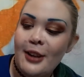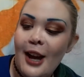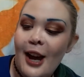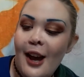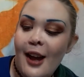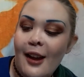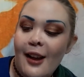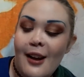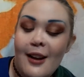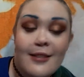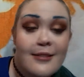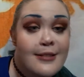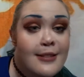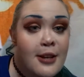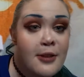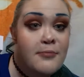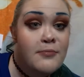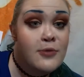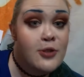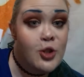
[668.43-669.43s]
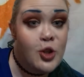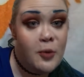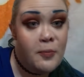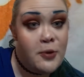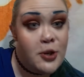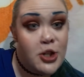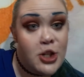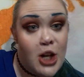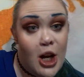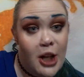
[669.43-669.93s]
I got some Super
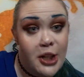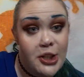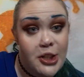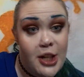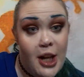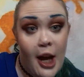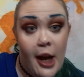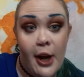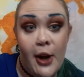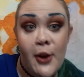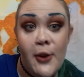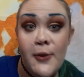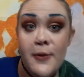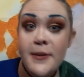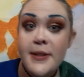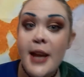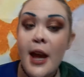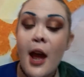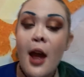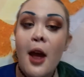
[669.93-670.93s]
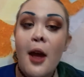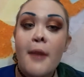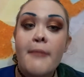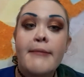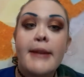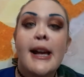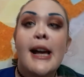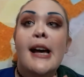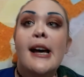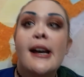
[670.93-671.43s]
Shock shadows
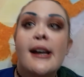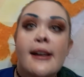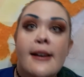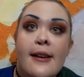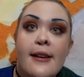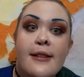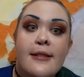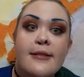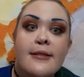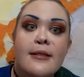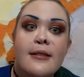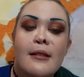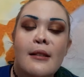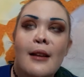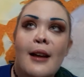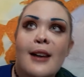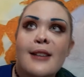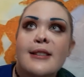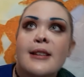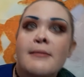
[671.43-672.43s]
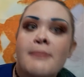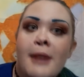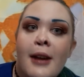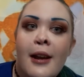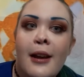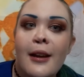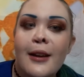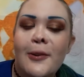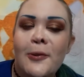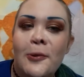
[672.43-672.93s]
because the last time
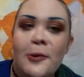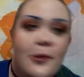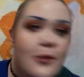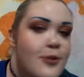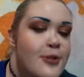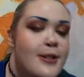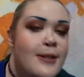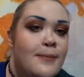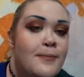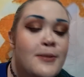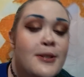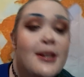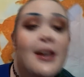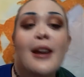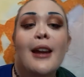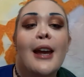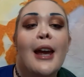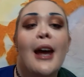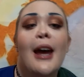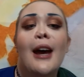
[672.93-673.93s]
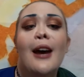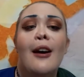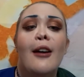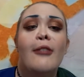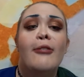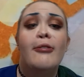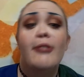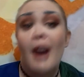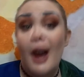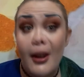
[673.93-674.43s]
I ordered them was like
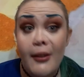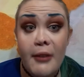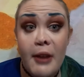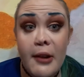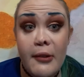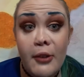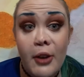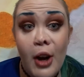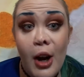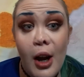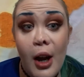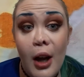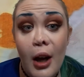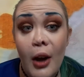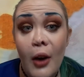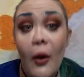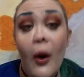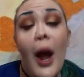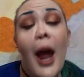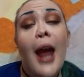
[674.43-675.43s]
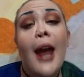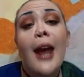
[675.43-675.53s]
five ever ago,